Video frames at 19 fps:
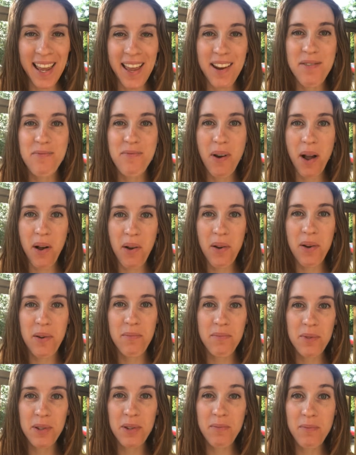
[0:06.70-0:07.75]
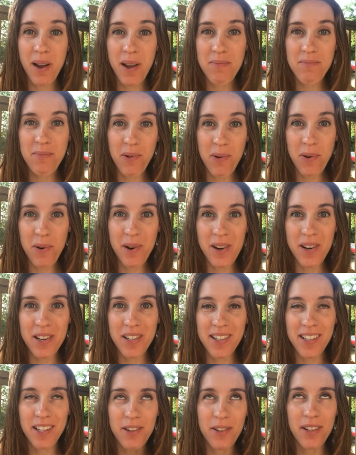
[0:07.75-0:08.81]
and welcome to my
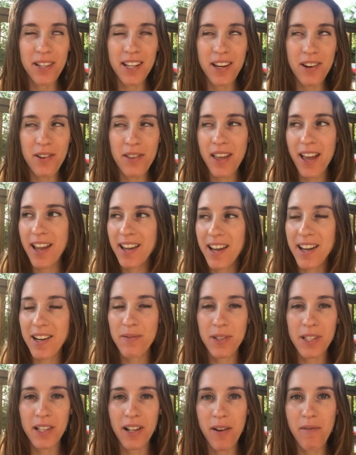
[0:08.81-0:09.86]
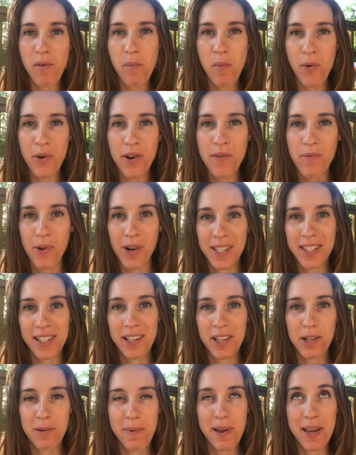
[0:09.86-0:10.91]
porch. You can hear that I kind of still have a morning voice a
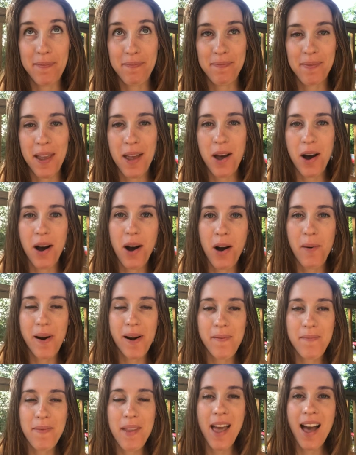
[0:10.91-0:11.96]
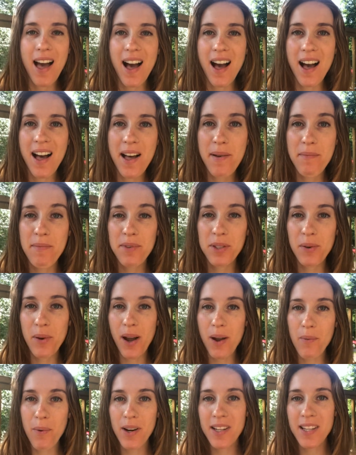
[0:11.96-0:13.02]
little bit. Oh well. So I
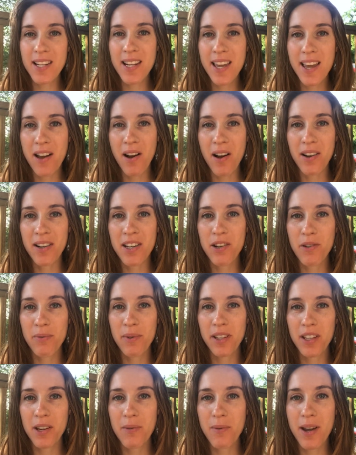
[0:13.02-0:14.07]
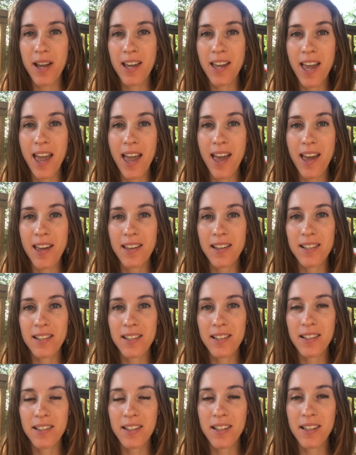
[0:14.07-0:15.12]
wanted to get on here really quick, and
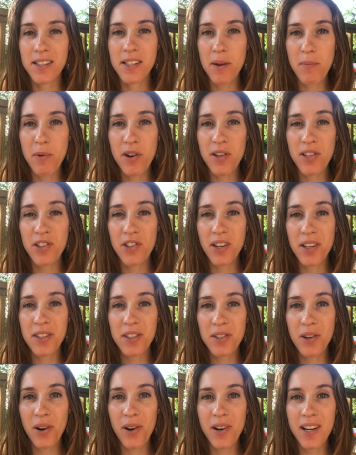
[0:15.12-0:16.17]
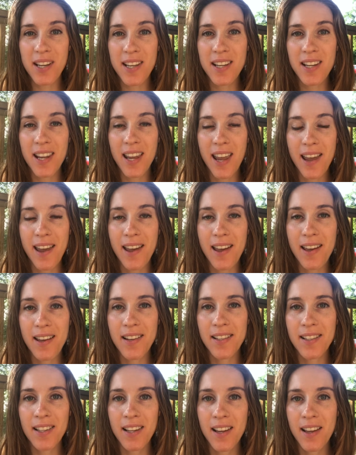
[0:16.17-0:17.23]
since summer has just started
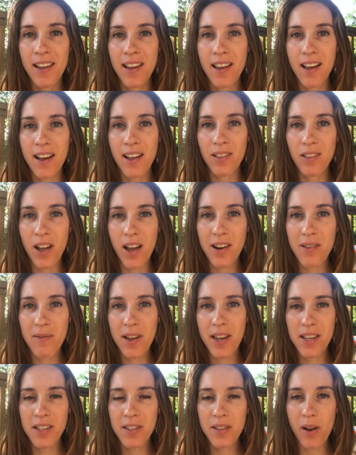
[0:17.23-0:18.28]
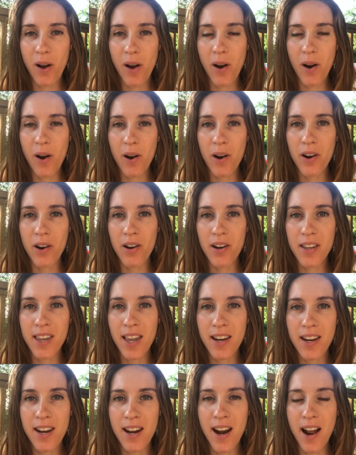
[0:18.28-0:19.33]
and a lot of us are
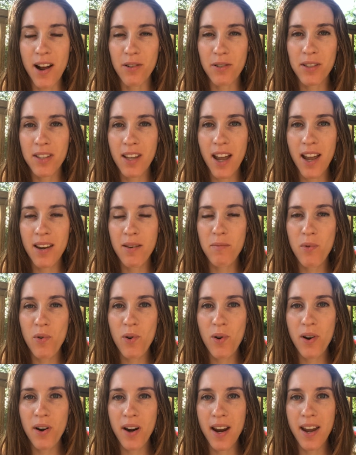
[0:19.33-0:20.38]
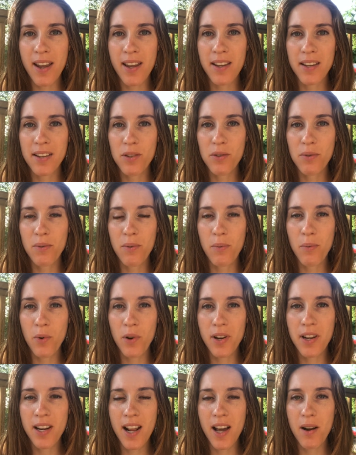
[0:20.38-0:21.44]
getting outside more and
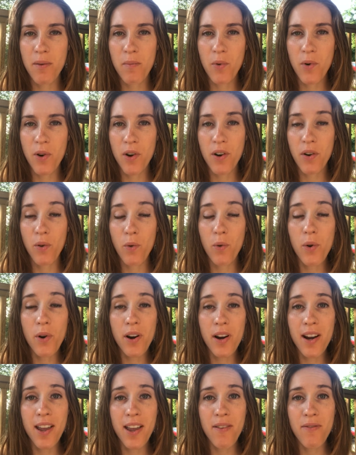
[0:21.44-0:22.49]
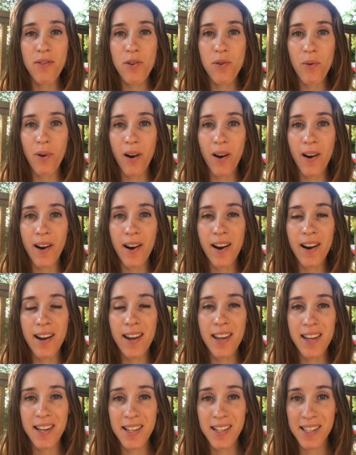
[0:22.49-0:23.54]
working out more, or if you are
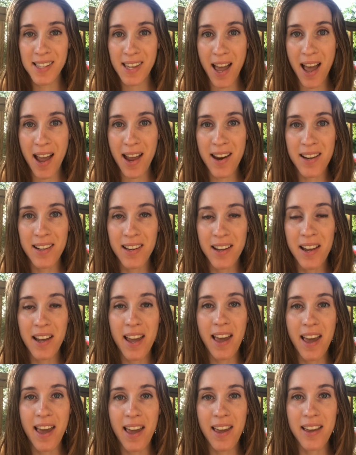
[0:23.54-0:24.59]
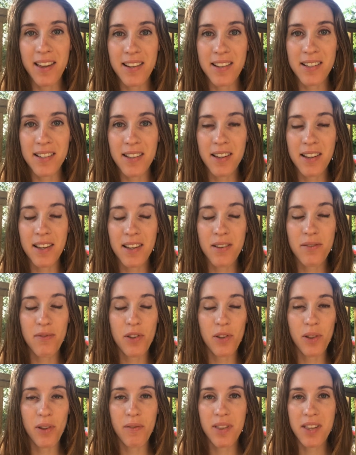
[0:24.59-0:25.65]
inside and if
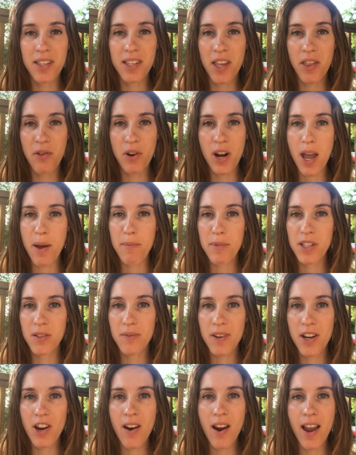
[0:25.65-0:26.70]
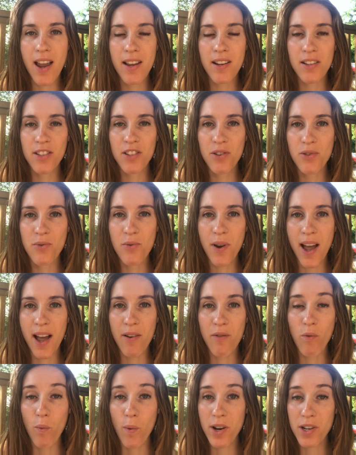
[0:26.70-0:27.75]
you live in the southern hemisphere and you
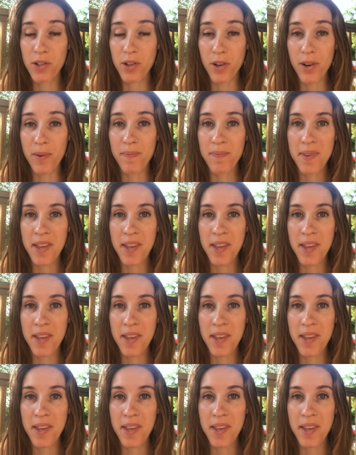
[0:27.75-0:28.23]
have winter